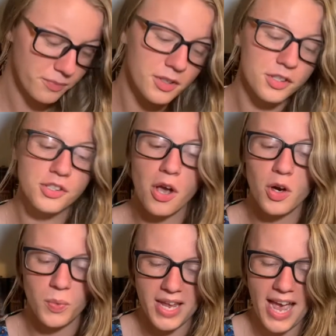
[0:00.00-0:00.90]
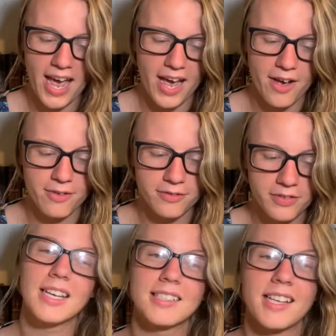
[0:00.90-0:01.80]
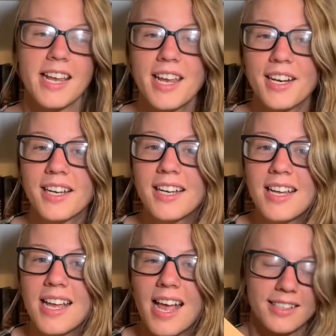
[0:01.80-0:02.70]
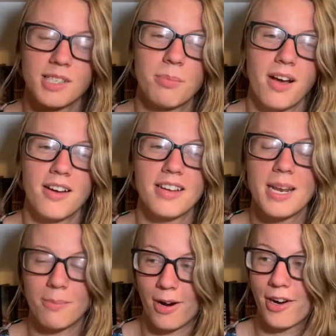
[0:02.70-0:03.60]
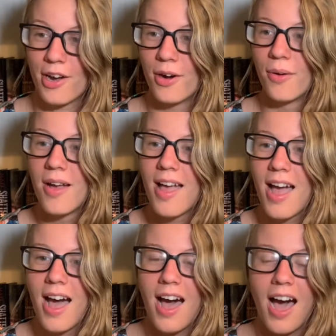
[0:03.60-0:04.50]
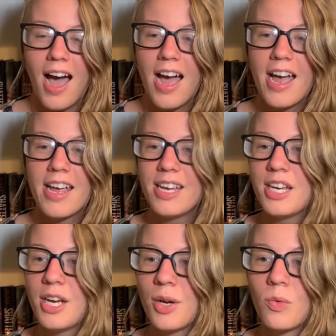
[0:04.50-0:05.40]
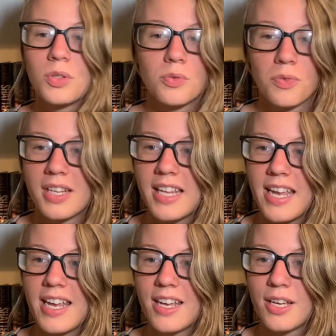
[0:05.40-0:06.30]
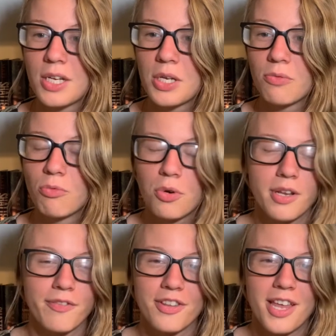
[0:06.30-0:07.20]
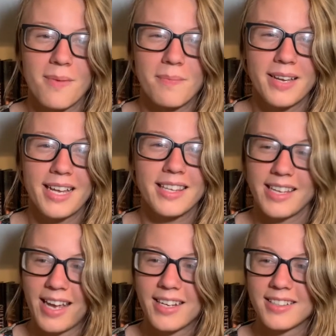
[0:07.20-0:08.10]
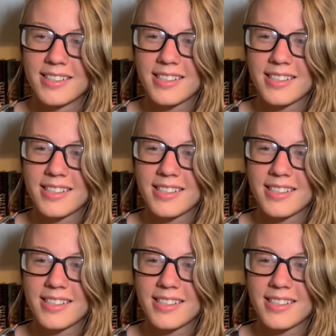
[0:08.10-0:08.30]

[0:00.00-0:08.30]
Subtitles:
So we have Saida, Esteban, and Margot. I was really rooting for them in the end,